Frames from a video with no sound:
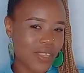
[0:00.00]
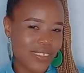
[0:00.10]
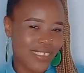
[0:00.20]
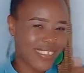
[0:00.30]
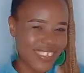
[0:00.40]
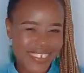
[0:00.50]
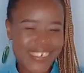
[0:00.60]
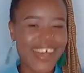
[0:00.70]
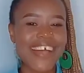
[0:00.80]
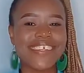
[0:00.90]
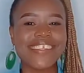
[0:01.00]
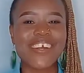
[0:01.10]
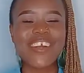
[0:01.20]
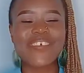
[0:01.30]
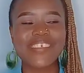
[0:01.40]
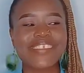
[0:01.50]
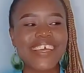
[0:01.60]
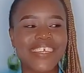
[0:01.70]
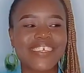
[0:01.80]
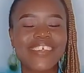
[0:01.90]
please do add in the comment
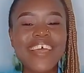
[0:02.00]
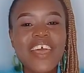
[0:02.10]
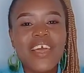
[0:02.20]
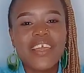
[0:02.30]
section.